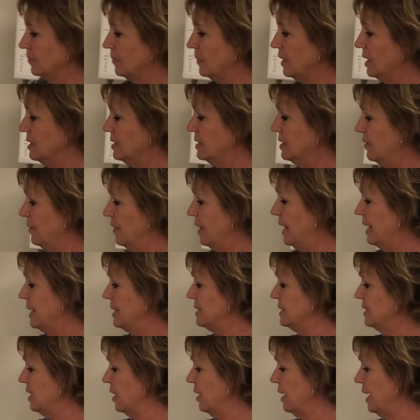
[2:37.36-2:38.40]
So that
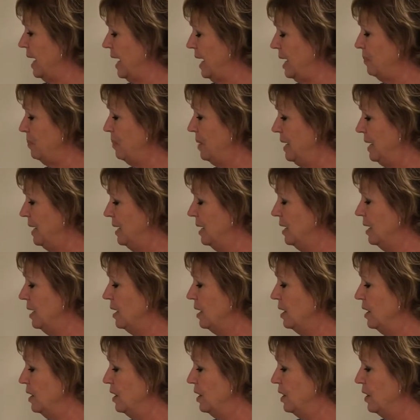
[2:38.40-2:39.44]
is our AP
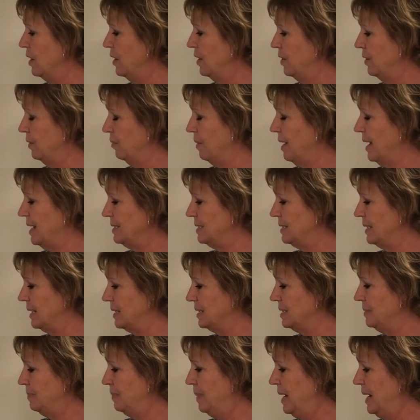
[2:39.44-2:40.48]
thoracic
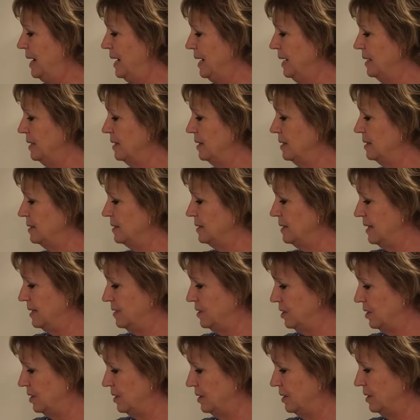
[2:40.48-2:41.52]
spine
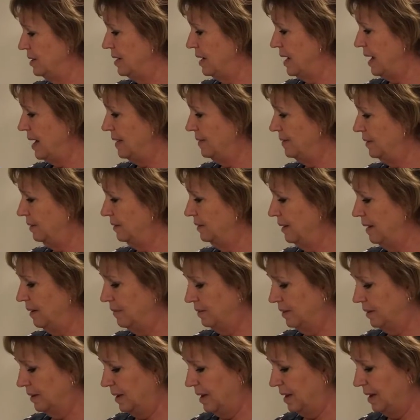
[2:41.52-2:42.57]
centered at the
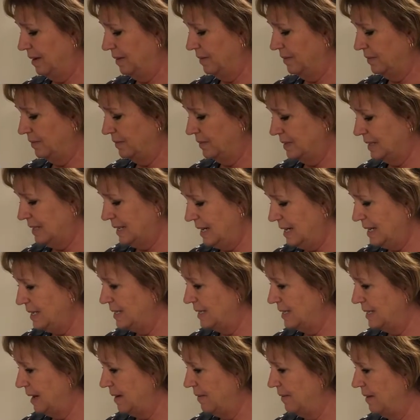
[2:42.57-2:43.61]
level of
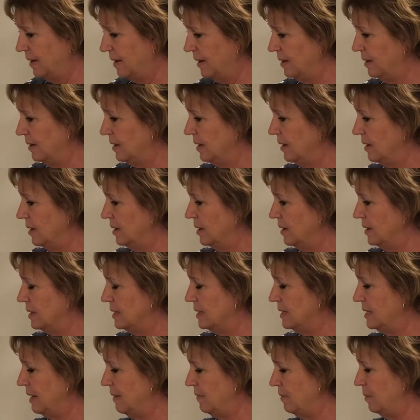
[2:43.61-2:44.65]
T7,
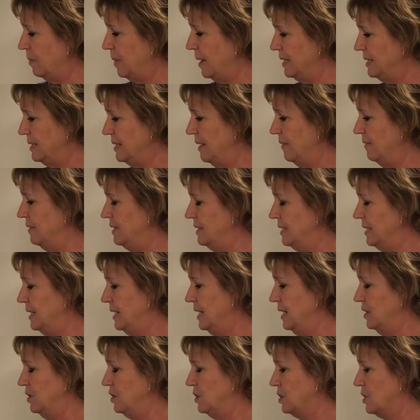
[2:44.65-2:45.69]
7 by 17
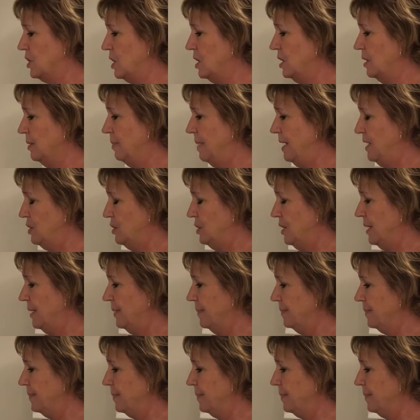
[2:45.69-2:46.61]
inch collimation.